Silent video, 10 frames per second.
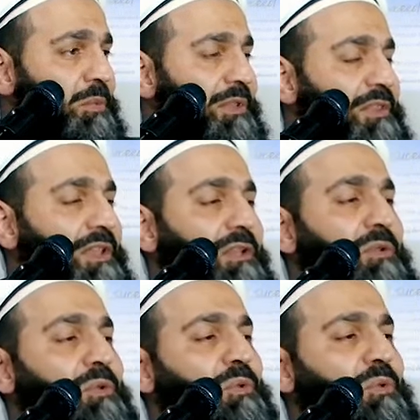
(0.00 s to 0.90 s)

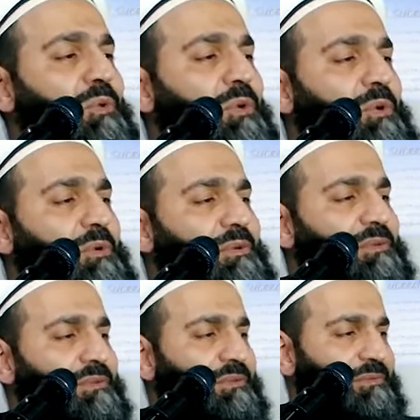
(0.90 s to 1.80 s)
then you're
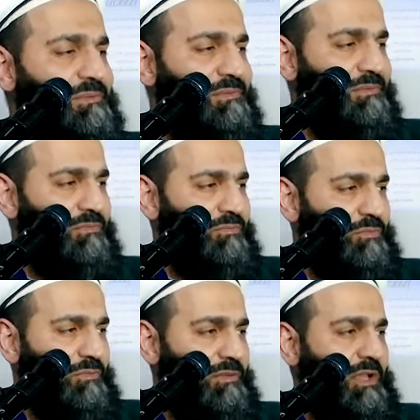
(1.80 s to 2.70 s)

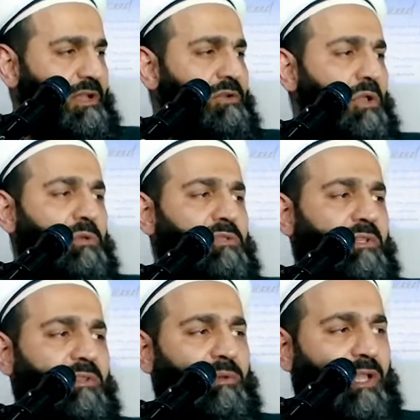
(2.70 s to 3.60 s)

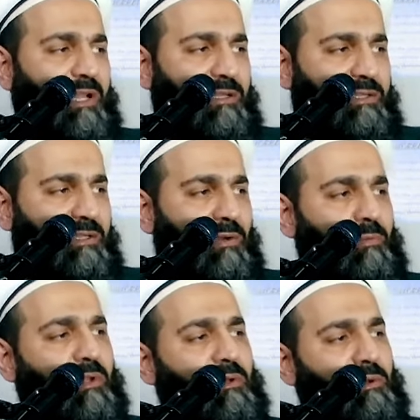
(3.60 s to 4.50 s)
acknowledging the reality. Oh
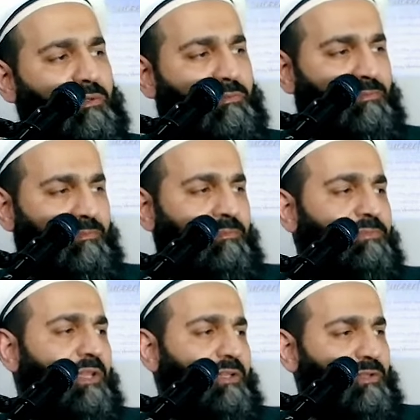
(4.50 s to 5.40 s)
my Lord,
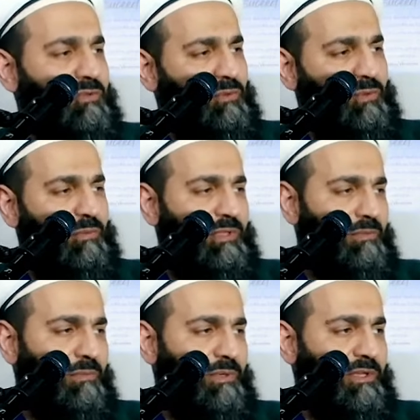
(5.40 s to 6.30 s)
it is you who
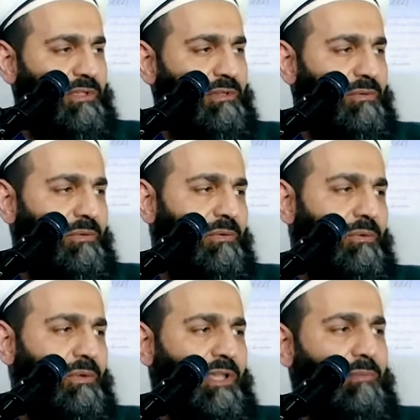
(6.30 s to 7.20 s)
made me pray,
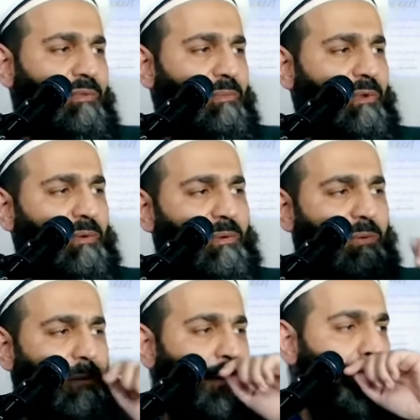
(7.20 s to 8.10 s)
who gave me the power.
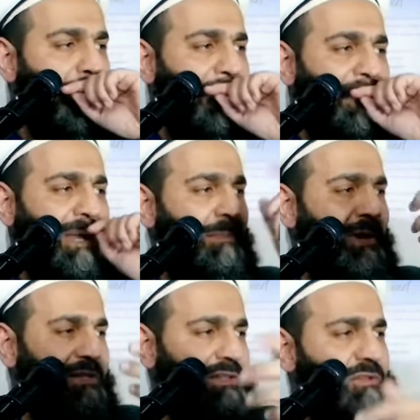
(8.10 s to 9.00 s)
I'm
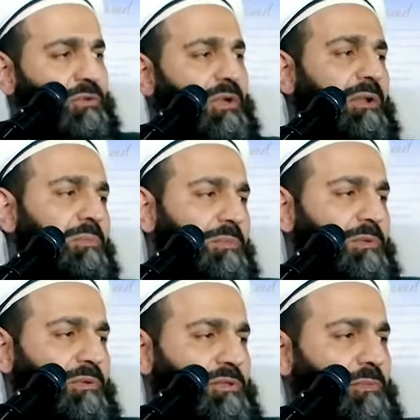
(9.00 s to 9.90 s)
asking your help,
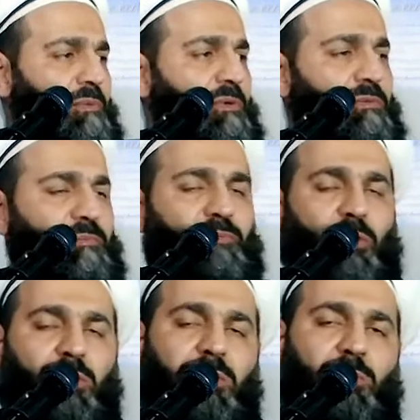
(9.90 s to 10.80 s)
your support.
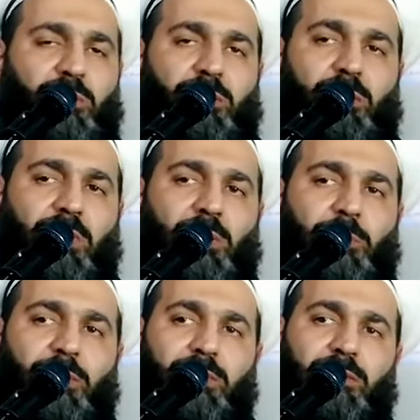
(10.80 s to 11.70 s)
Only with your
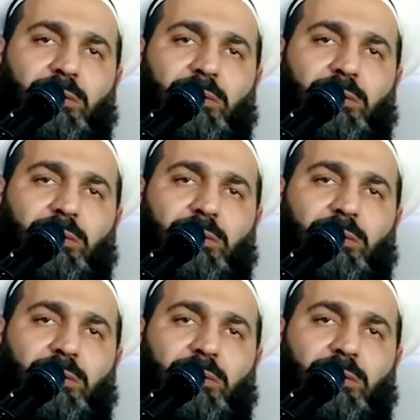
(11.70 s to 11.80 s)
help